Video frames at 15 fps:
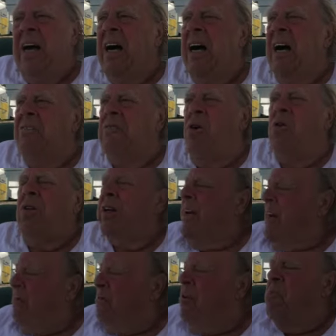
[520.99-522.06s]
vocally,
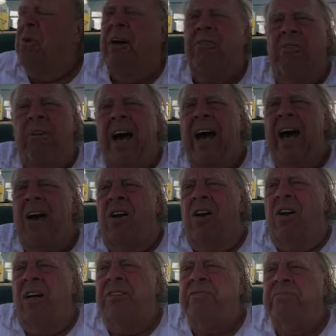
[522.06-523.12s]
even with my fan
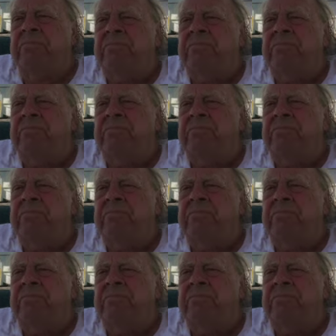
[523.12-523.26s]
on,